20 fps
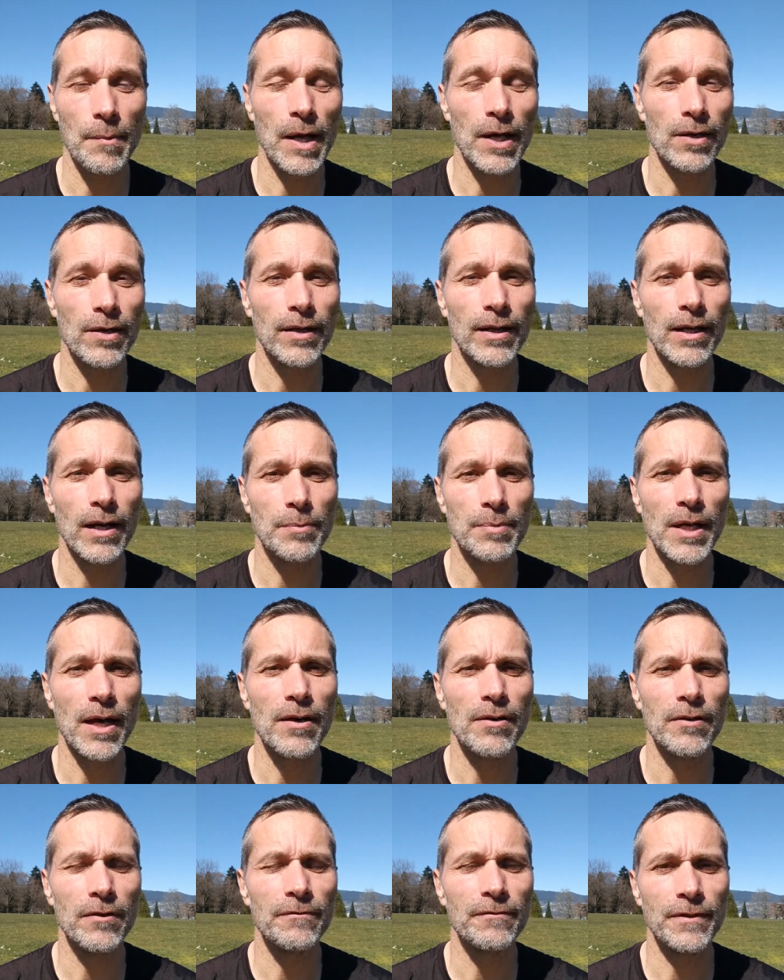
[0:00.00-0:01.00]
I could get up to
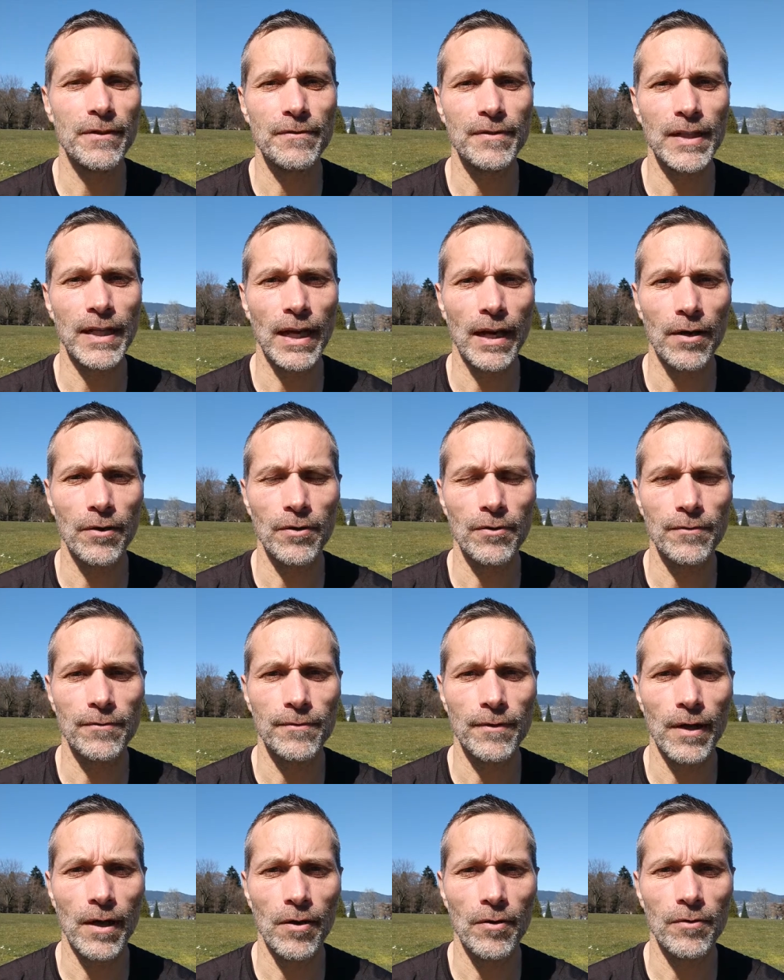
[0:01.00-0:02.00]
150 out of
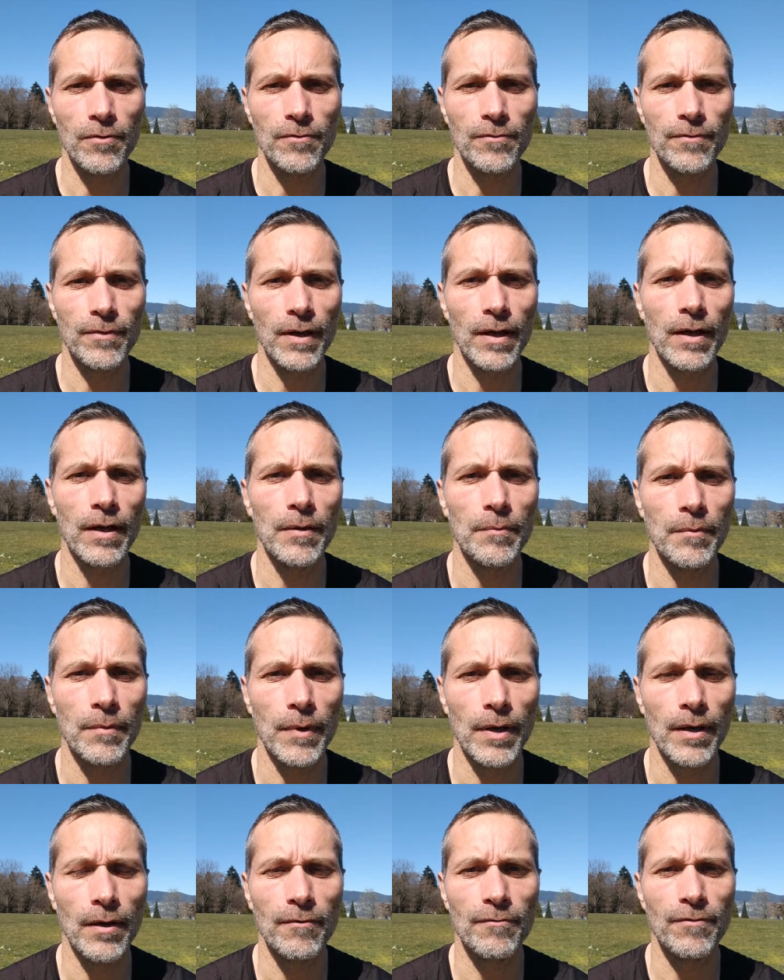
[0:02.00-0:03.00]

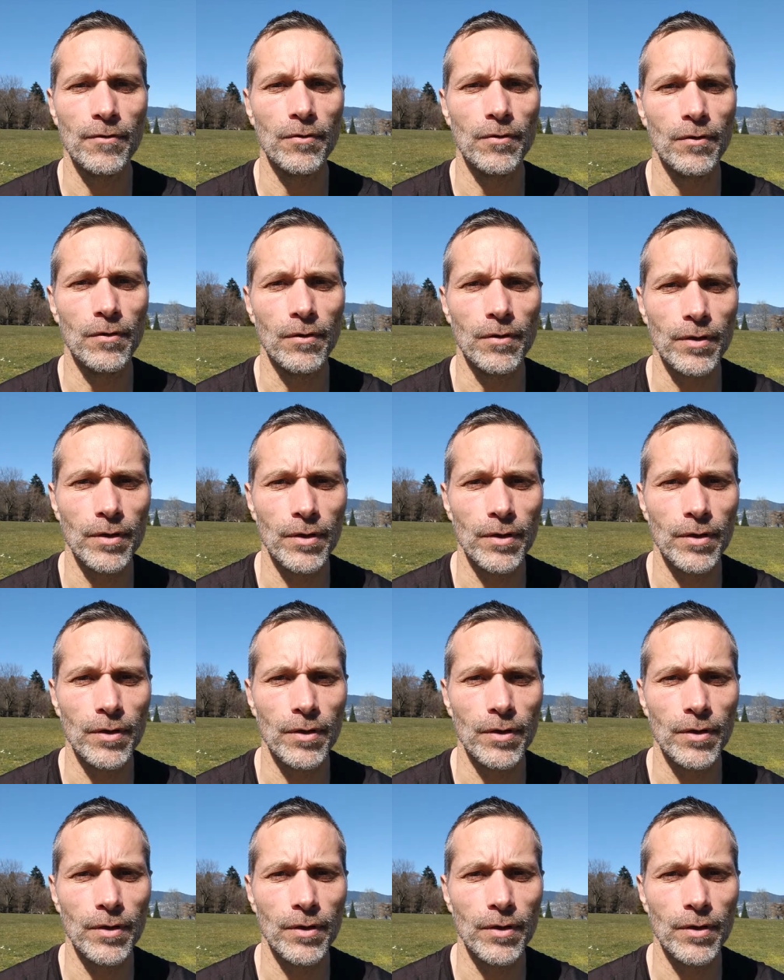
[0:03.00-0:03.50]
a full